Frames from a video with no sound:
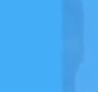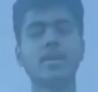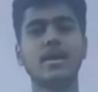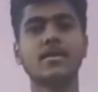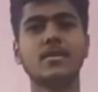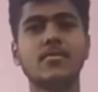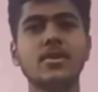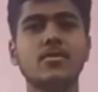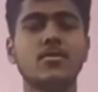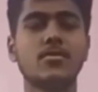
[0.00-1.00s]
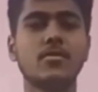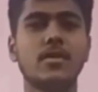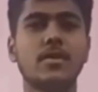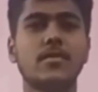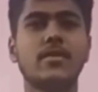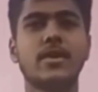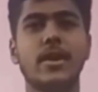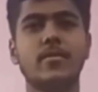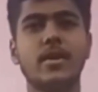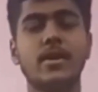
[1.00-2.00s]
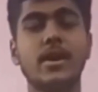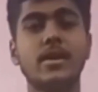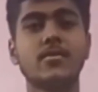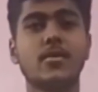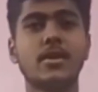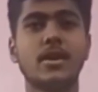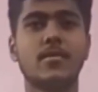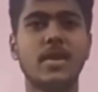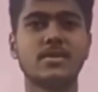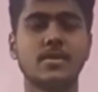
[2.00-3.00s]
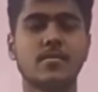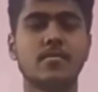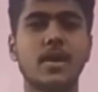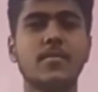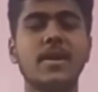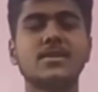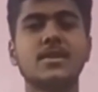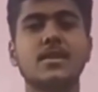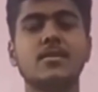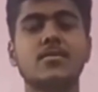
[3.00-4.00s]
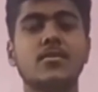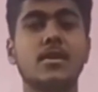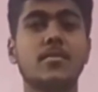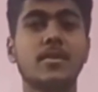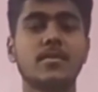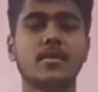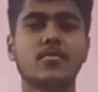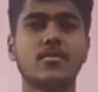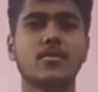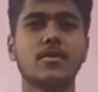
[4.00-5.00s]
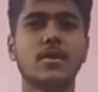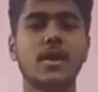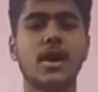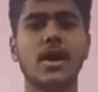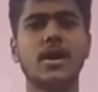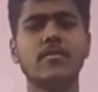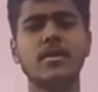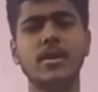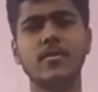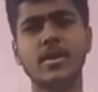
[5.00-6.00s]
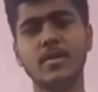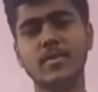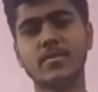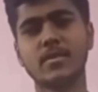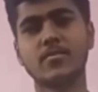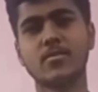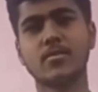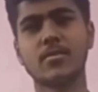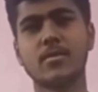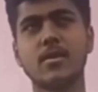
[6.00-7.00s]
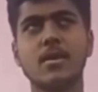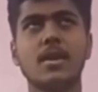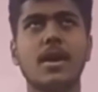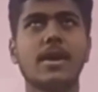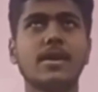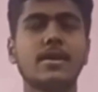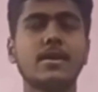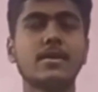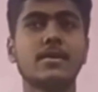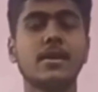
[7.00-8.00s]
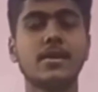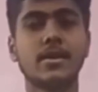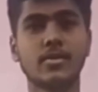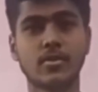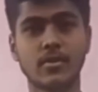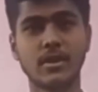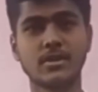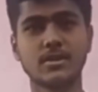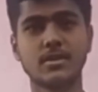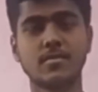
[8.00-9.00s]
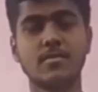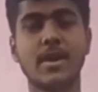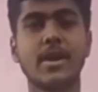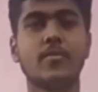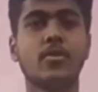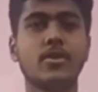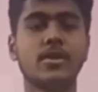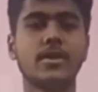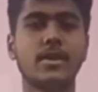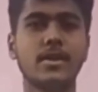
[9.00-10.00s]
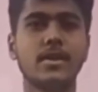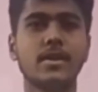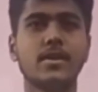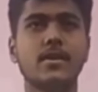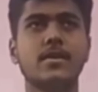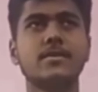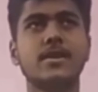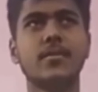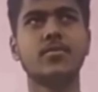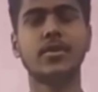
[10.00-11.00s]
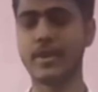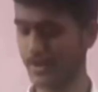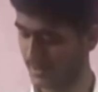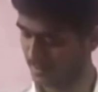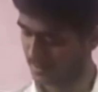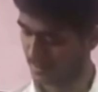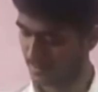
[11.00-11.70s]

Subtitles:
Everyone has something to do in their free time, and that is called a passion. My passion is to read business books. I have read many business books like Think and Grow Rich by Napoleon Hill, Rich Dad Poor Dad